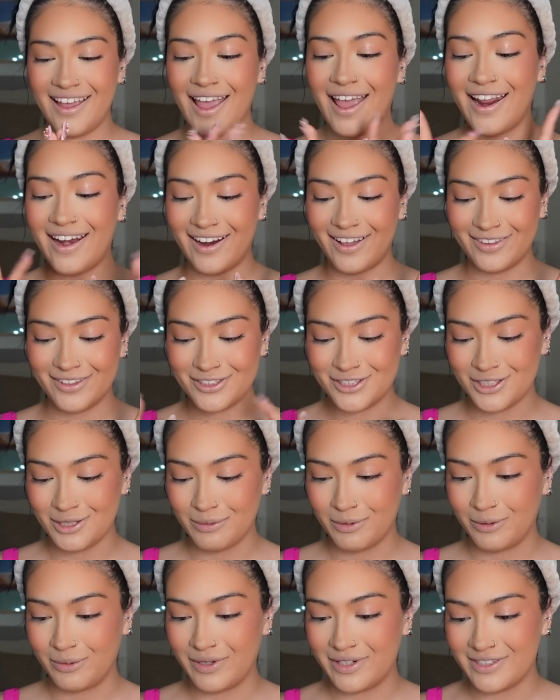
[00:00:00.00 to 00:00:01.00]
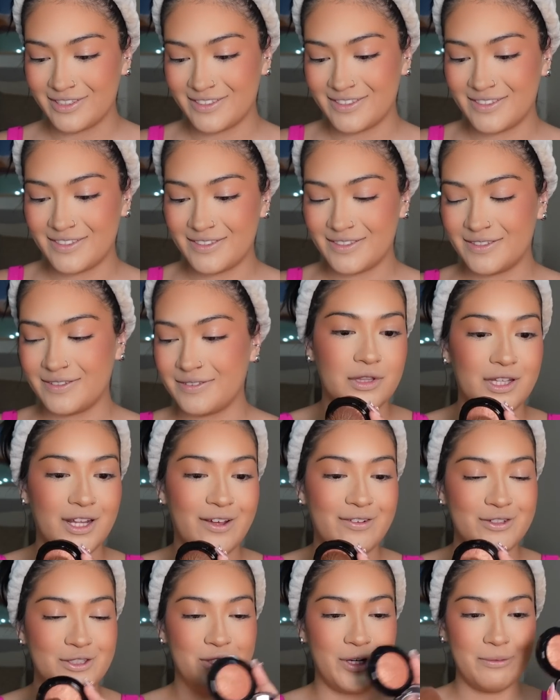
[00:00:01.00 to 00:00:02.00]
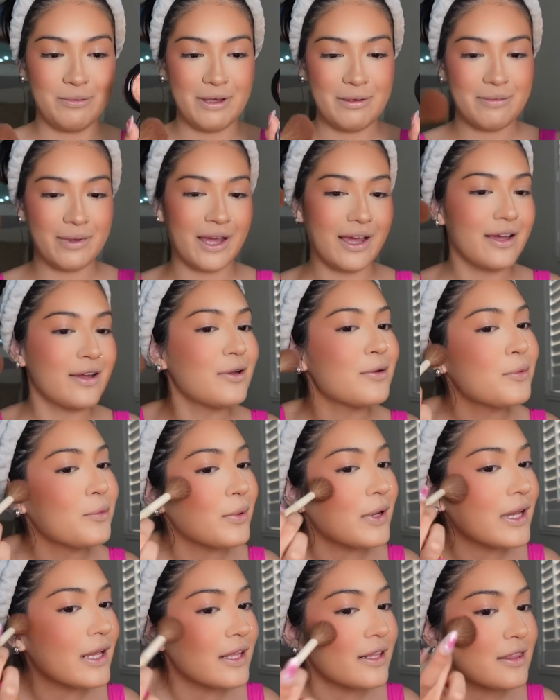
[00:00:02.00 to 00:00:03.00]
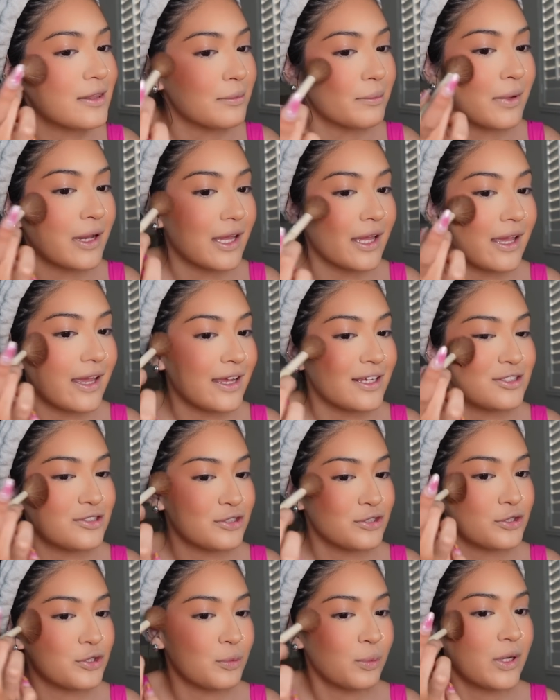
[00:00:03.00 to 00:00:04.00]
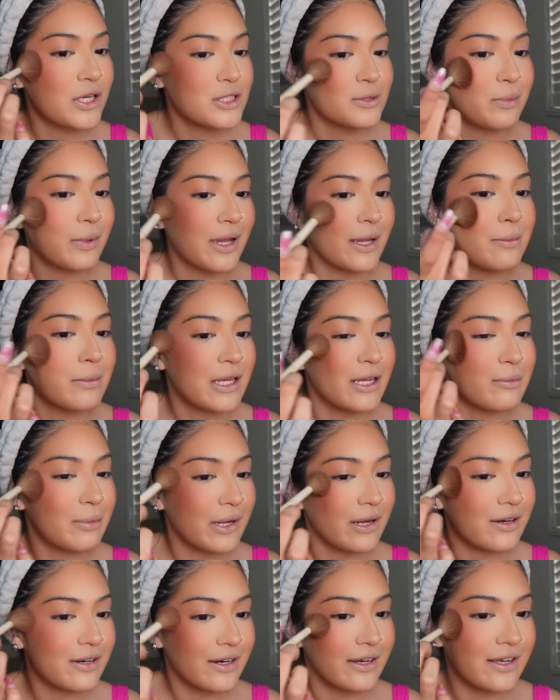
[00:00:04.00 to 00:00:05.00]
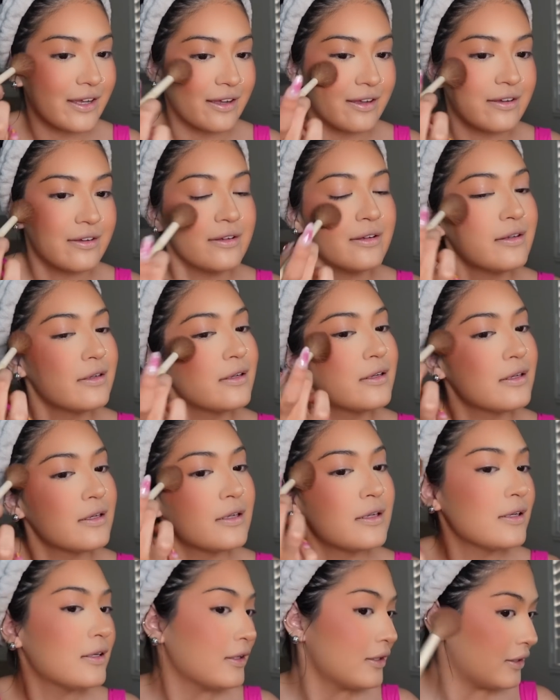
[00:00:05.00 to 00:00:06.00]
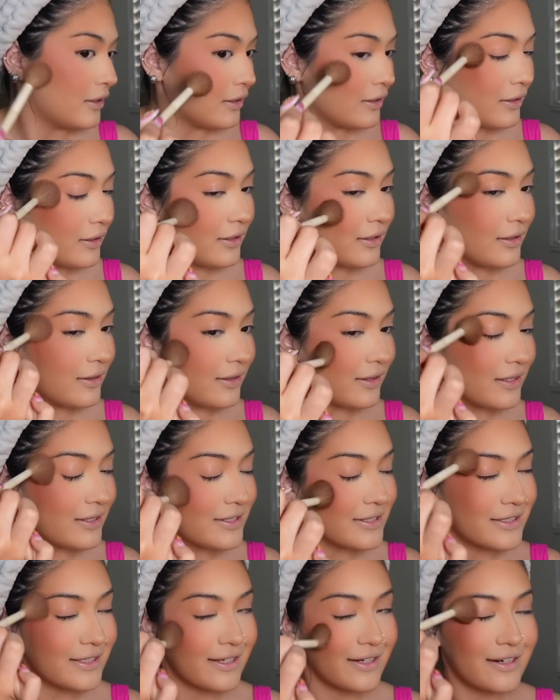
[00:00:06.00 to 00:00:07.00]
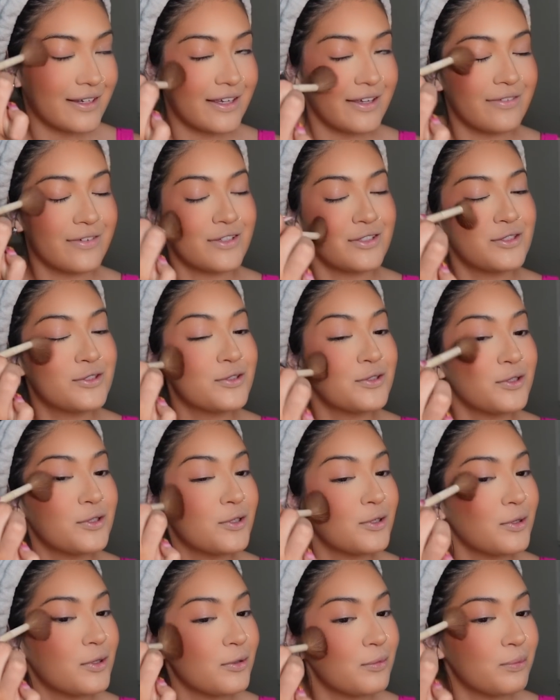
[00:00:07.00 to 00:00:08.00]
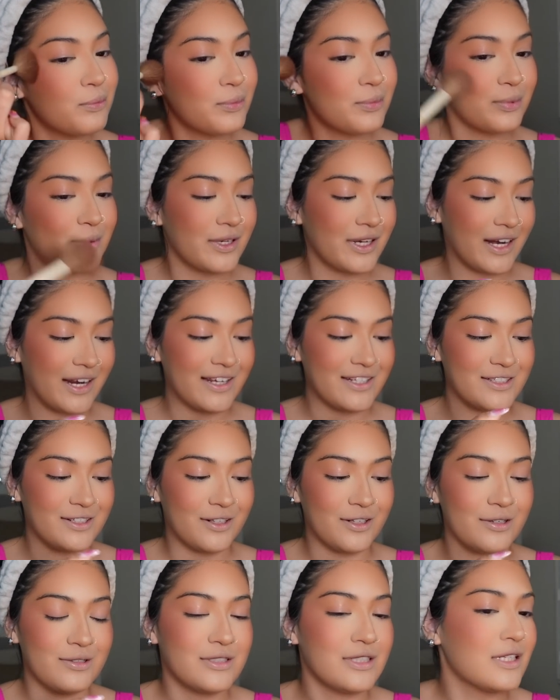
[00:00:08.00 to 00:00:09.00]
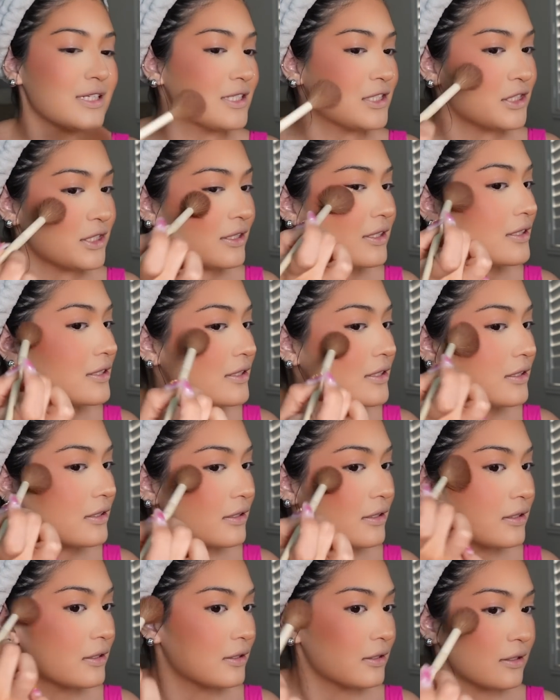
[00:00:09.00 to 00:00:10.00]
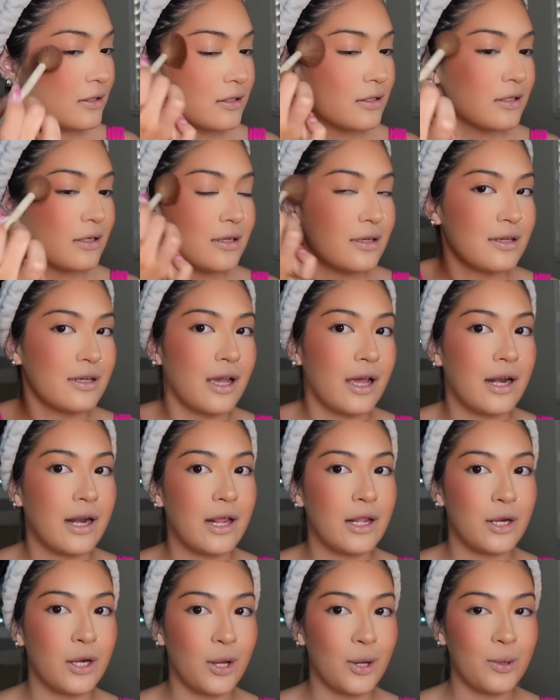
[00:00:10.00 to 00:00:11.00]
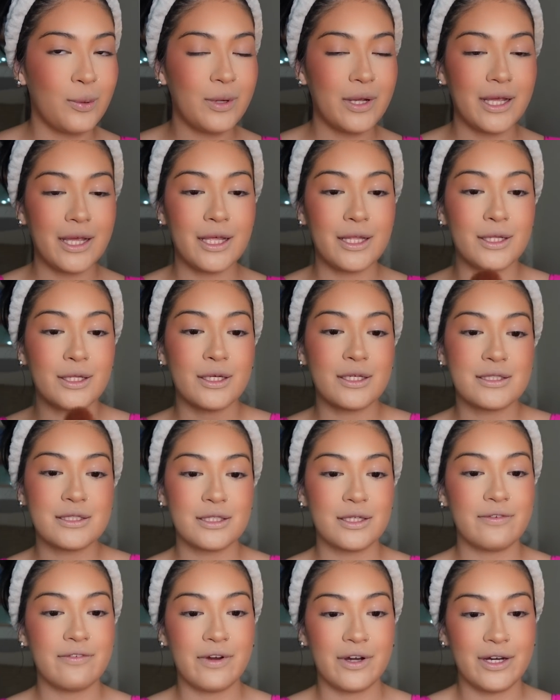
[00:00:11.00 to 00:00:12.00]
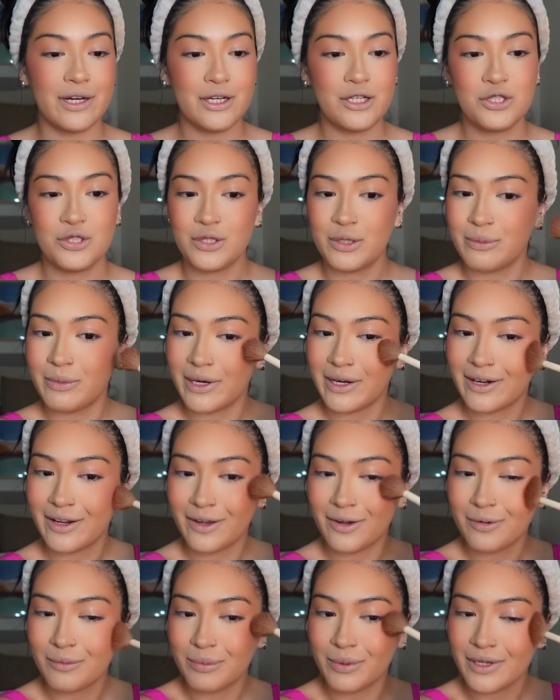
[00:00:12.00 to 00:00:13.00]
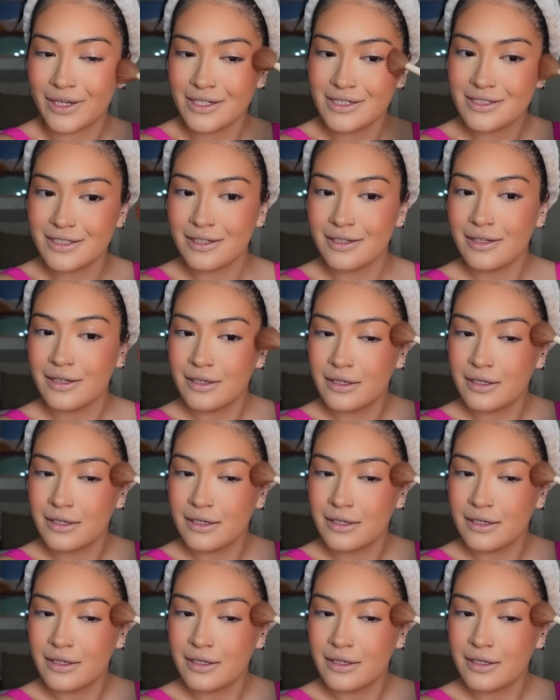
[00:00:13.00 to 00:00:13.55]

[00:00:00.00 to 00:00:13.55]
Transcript: And now the shimmer ones. Lovejoy by MAC with my A22 brush by Makeup by Ariel. This is gonna give a super nice glow to the cheeks. And I know it looks very extreme right now, but